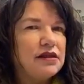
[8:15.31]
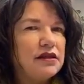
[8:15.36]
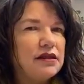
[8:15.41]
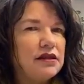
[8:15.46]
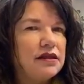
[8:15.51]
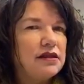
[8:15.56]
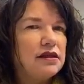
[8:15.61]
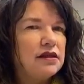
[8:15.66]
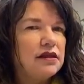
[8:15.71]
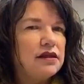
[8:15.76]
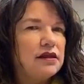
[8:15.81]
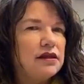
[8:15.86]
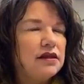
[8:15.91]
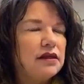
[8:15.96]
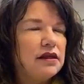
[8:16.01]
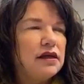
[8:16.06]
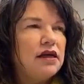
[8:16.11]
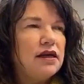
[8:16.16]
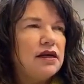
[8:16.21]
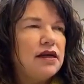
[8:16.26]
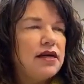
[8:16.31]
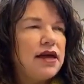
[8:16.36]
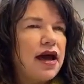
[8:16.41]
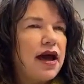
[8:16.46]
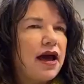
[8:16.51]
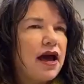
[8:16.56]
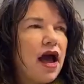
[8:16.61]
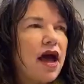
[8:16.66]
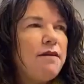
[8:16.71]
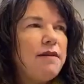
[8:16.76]
Oh, that'll be good. Yeah,
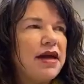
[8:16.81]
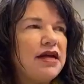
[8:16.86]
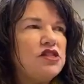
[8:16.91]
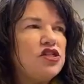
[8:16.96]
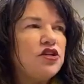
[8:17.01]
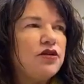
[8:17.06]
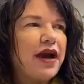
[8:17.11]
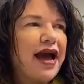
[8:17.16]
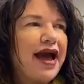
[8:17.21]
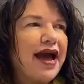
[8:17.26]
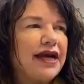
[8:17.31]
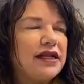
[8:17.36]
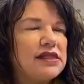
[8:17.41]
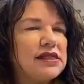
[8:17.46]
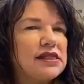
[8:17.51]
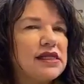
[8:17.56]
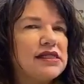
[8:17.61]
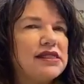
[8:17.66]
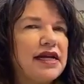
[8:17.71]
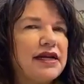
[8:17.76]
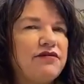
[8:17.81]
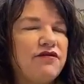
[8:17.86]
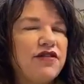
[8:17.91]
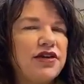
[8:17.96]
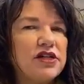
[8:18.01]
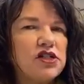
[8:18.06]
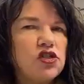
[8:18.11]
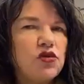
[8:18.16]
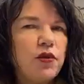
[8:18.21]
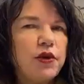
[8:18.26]
I may do hats because I
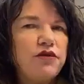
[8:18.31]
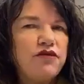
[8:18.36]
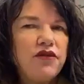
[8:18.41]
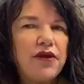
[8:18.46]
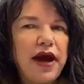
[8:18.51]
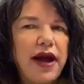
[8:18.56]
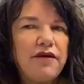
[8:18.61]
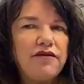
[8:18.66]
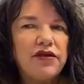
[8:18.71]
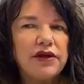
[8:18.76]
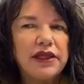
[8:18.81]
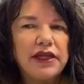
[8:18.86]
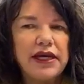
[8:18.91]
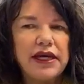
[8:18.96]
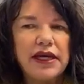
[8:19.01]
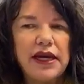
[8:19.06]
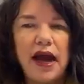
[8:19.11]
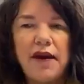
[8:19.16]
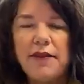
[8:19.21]
finished one for Everly.